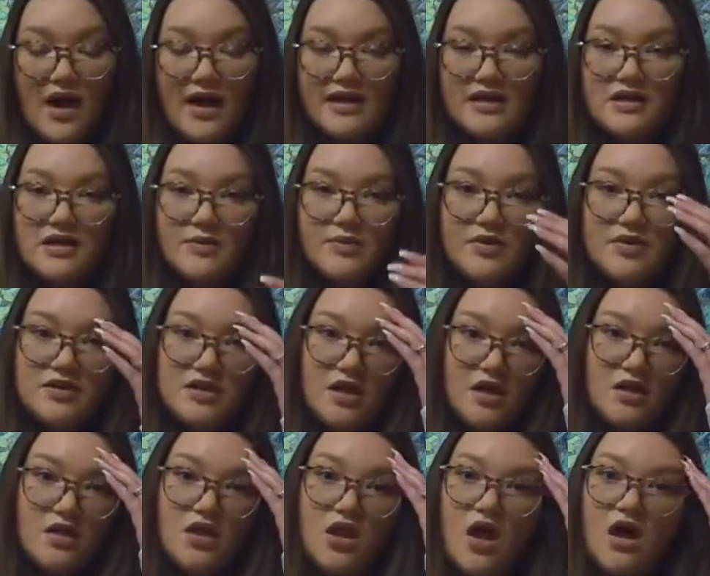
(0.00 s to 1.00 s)
I ended up using
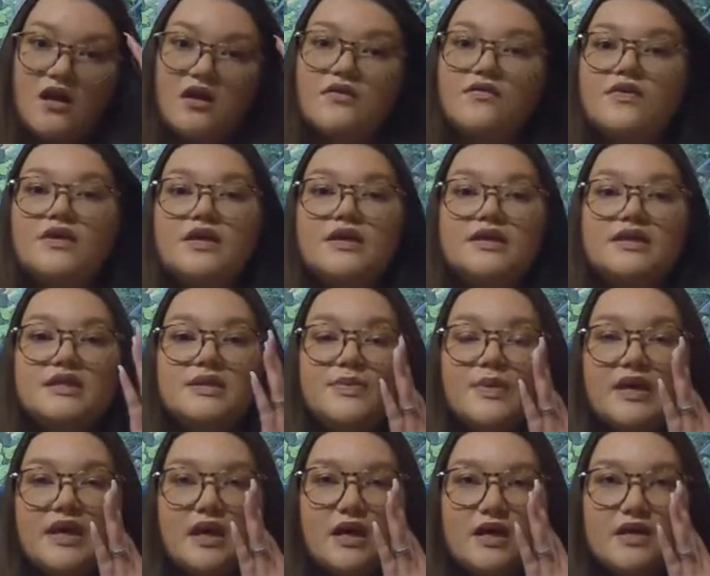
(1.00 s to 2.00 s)
a lot of these
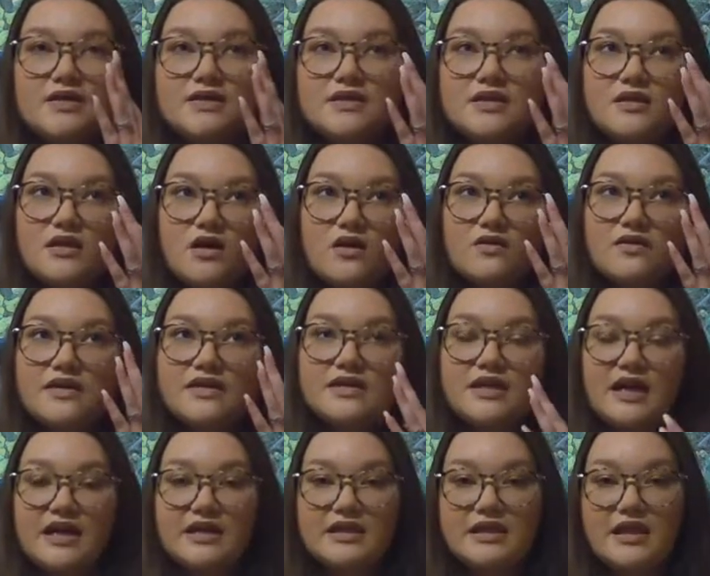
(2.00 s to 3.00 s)
because not only
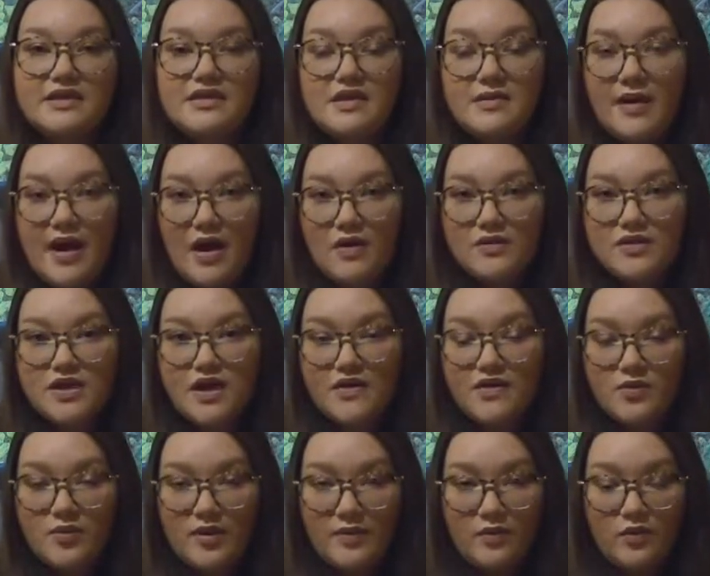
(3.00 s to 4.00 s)
did I lend them out to
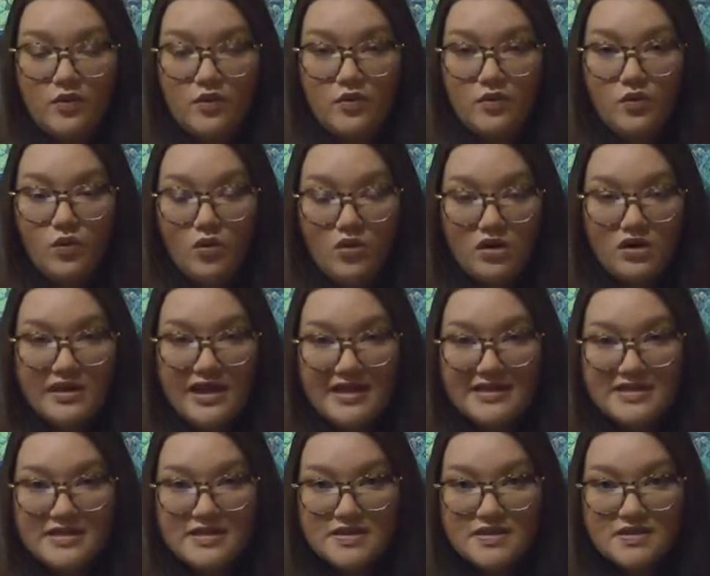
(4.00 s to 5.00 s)
other people who wore
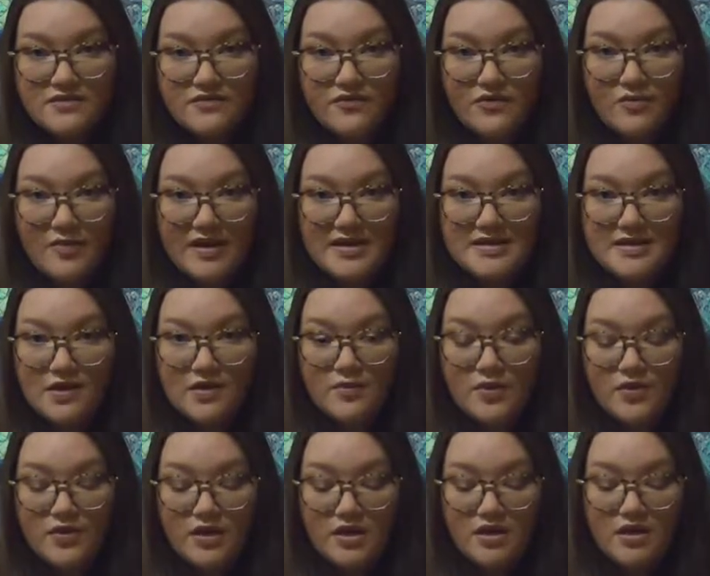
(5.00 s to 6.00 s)
glasses for my
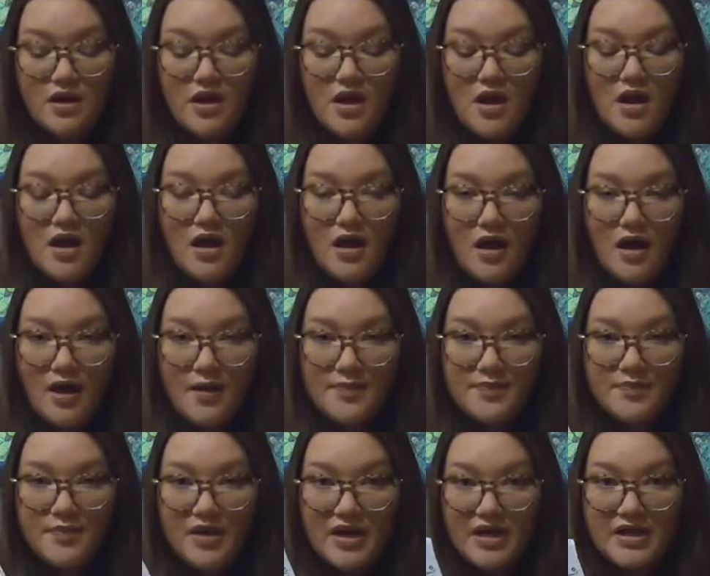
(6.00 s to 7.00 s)
ceremony,
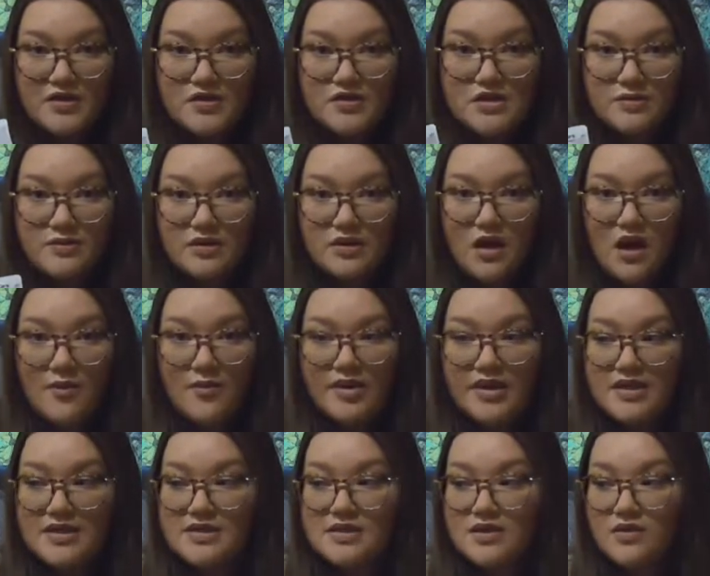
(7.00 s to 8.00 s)
but I used them a lot
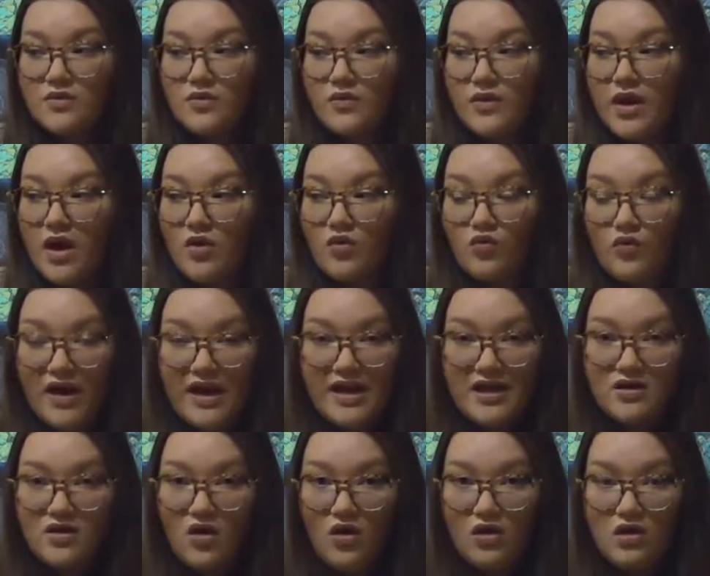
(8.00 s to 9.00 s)
because we got
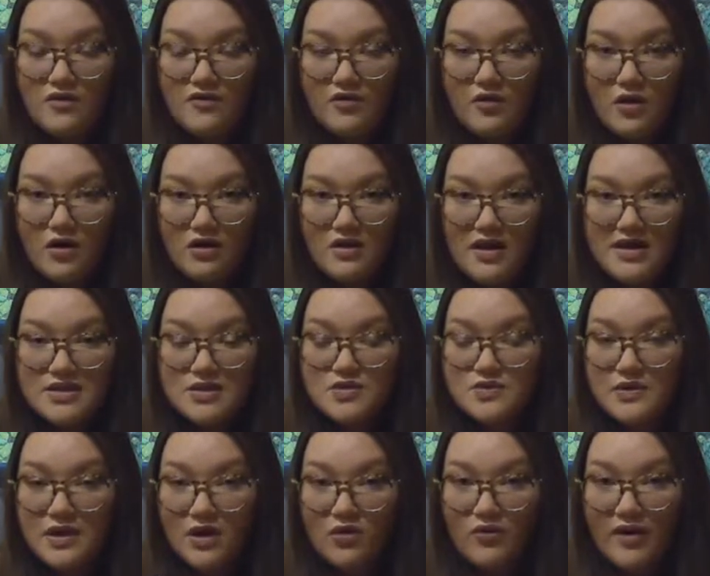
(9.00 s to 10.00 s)
rain all over our glasses.
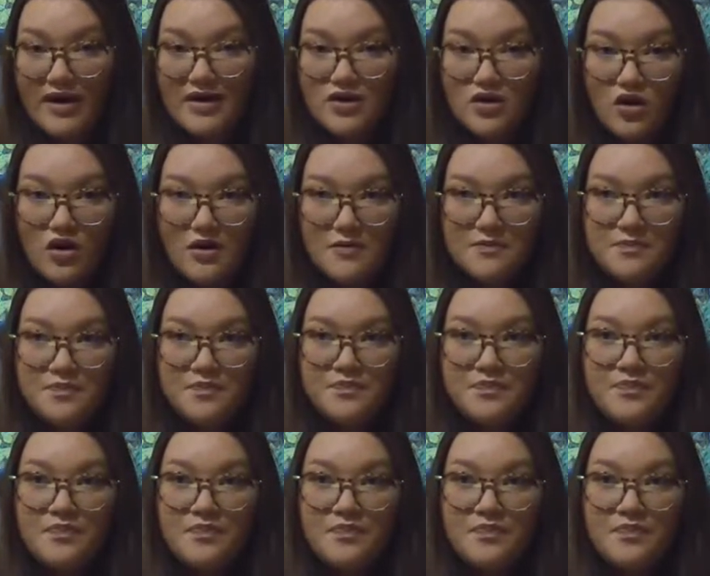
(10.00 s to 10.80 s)
We got rained on.